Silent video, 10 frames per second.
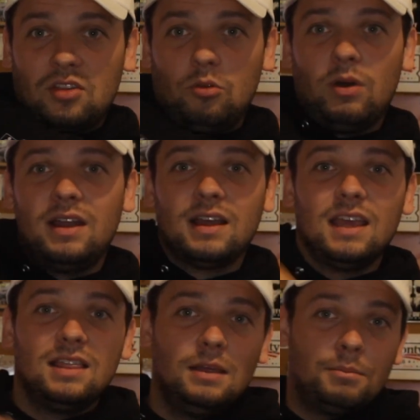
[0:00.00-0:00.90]
so why not
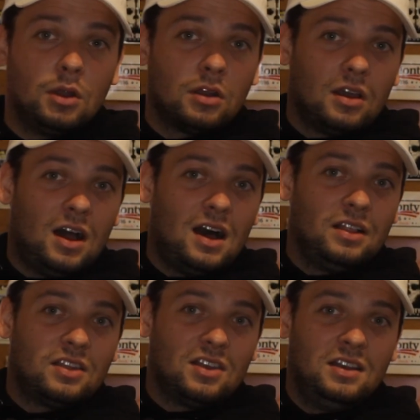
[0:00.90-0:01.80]
get the
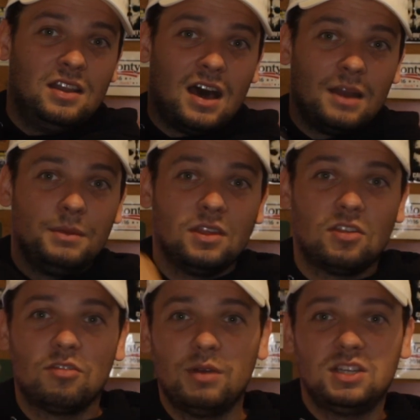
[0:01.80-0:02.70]
Perkaholics
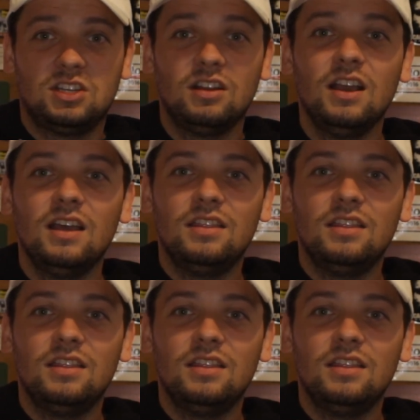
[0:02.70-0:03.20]
Anonymous sweatshirt,